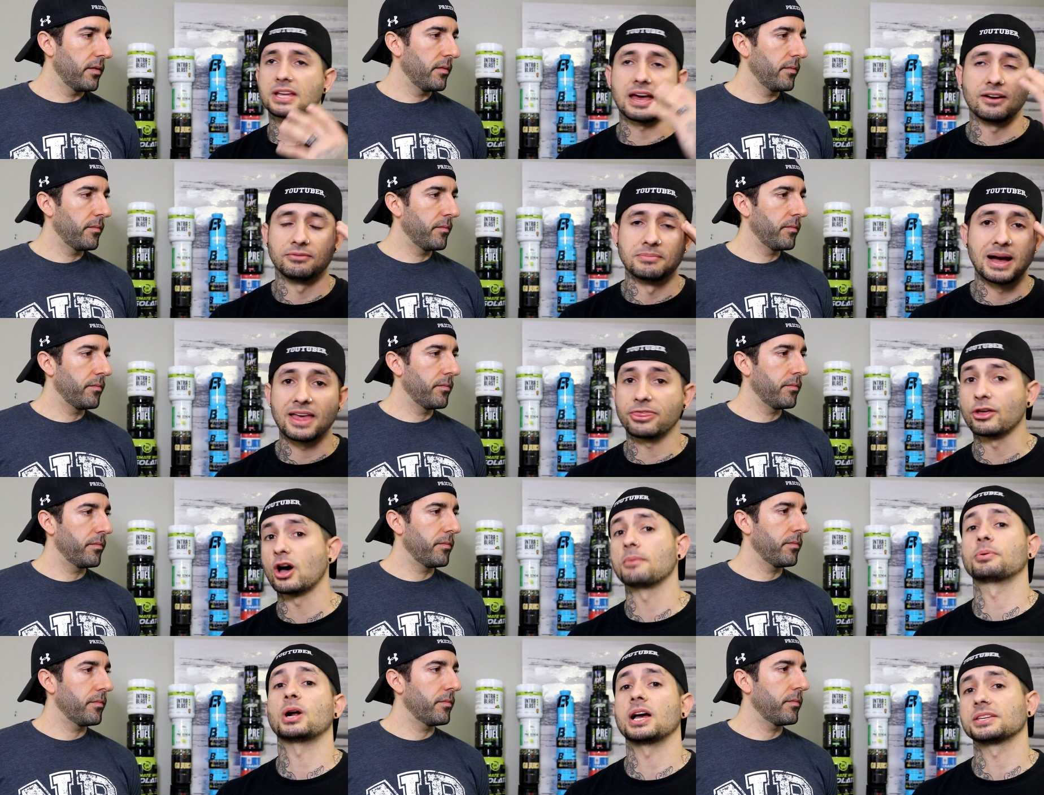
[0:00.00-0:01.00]
Speaker 1: kind of my
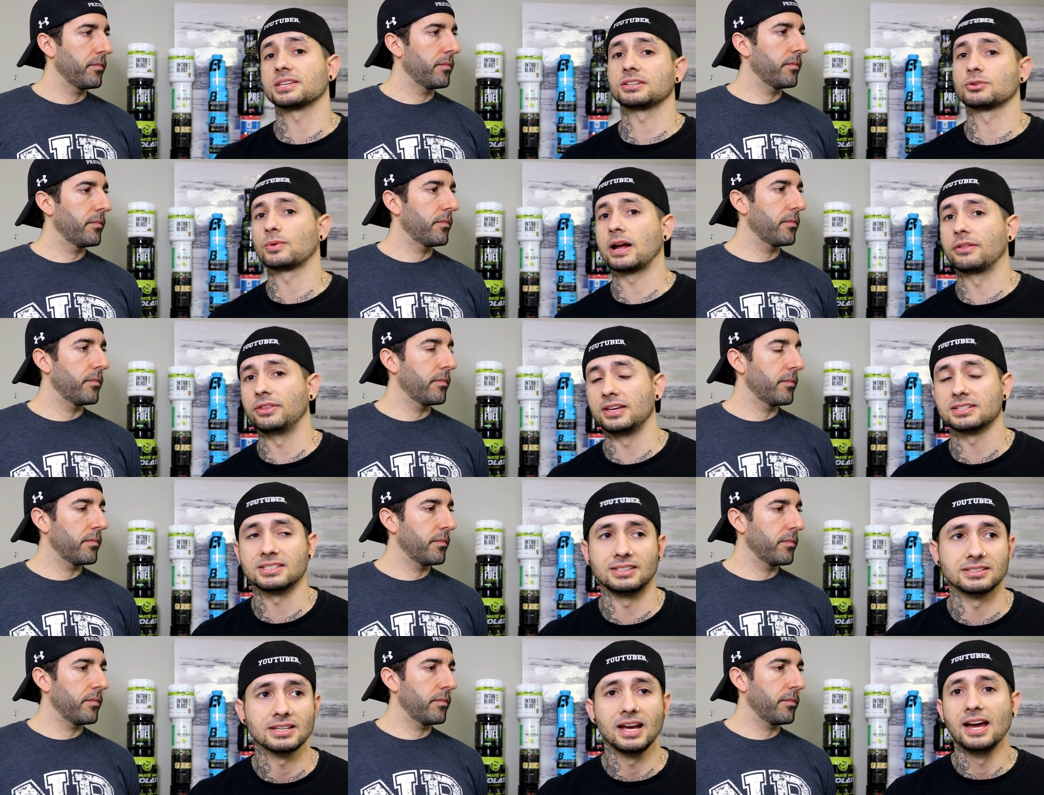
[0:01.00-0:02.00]
thought process around this
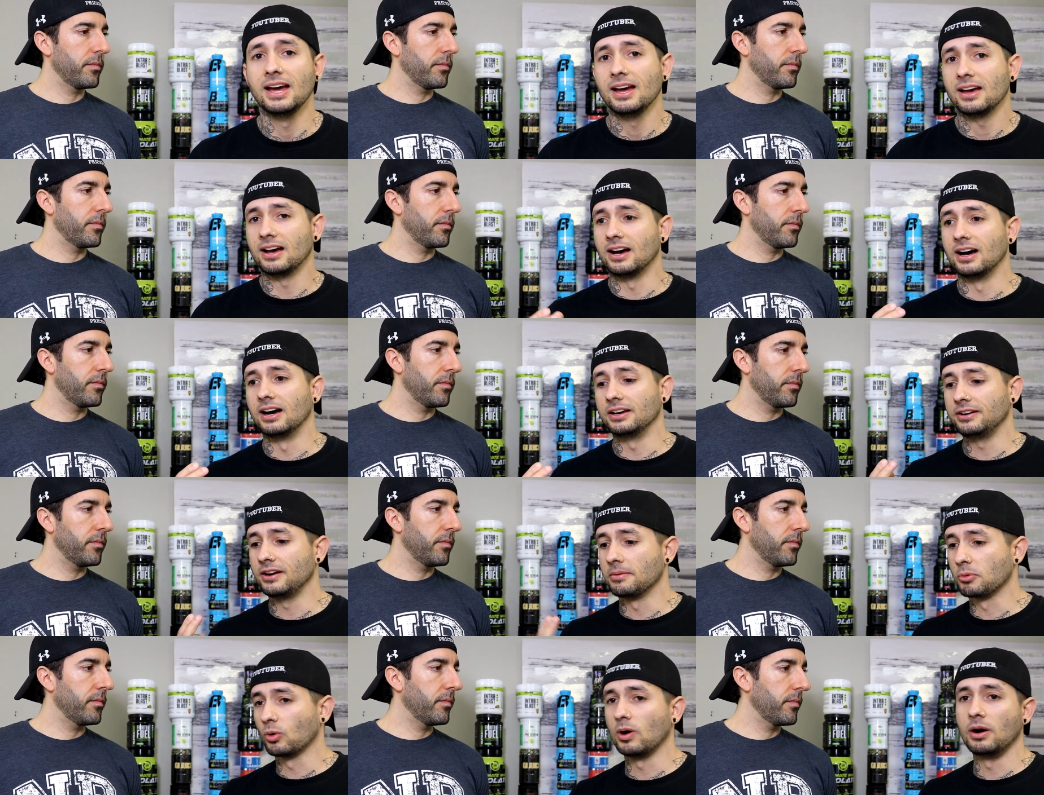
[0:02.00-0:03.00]
is uh,
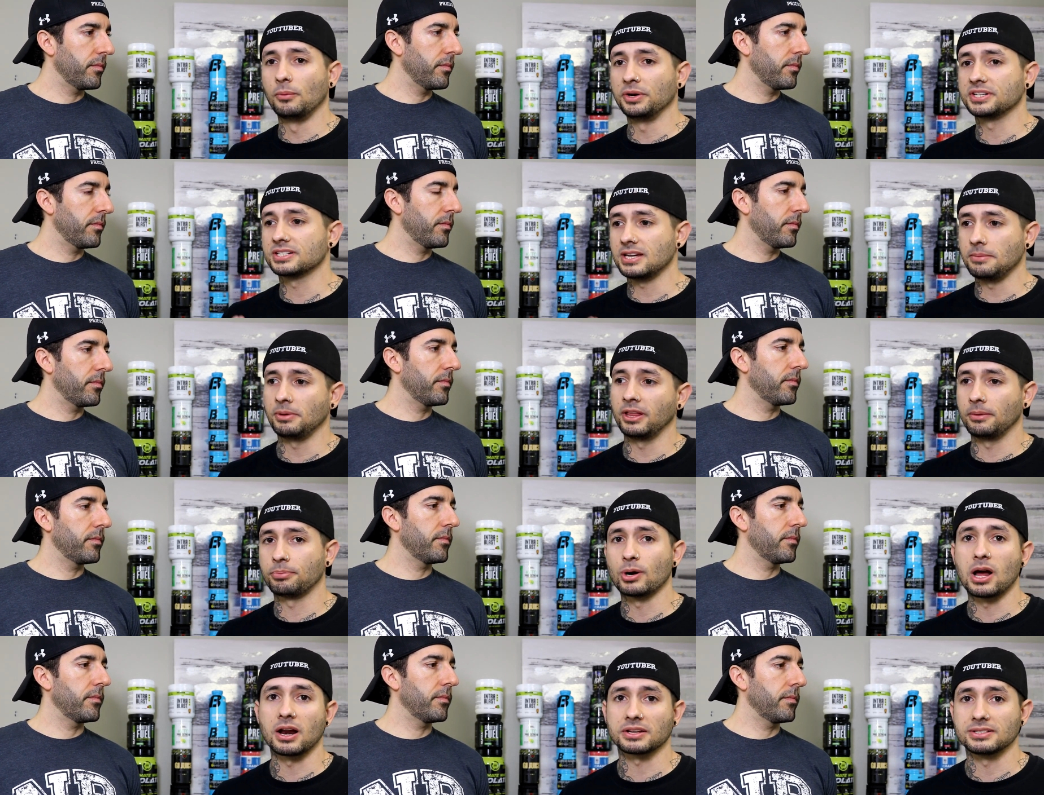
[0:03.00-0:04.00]
number one, with stimulant
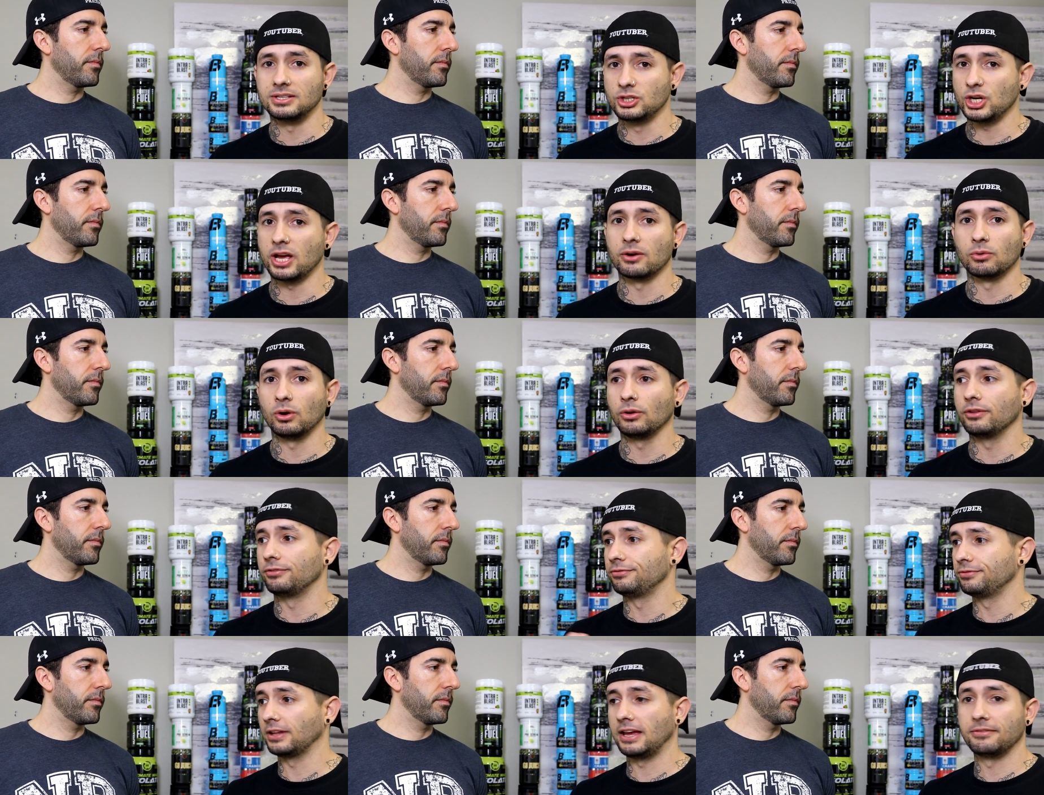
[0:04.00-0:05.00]
products in general, the
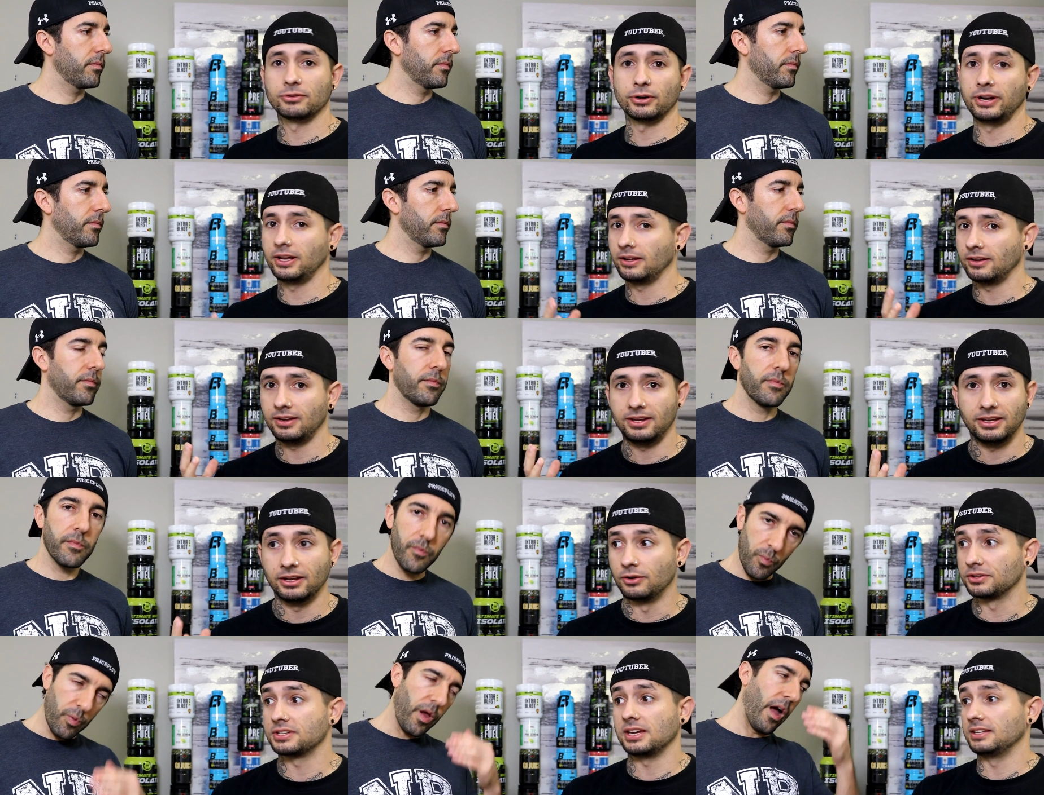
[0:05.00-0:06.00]
flavoring, you
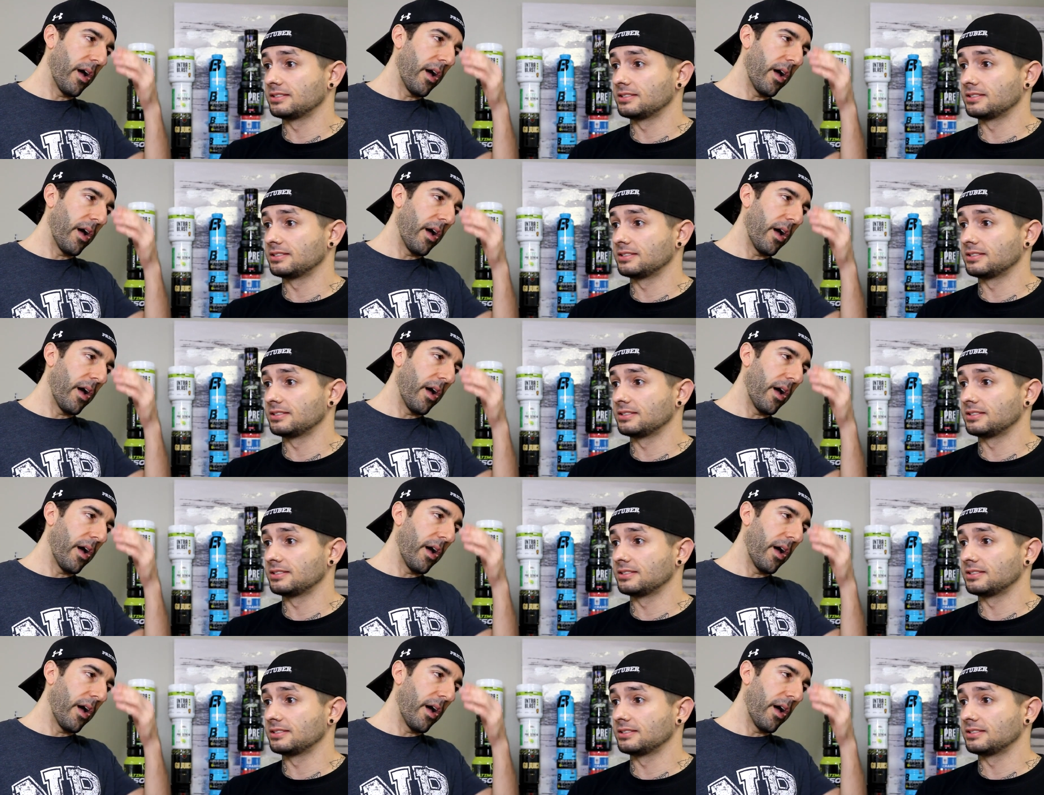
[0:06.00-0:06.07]
know, it's, yeah.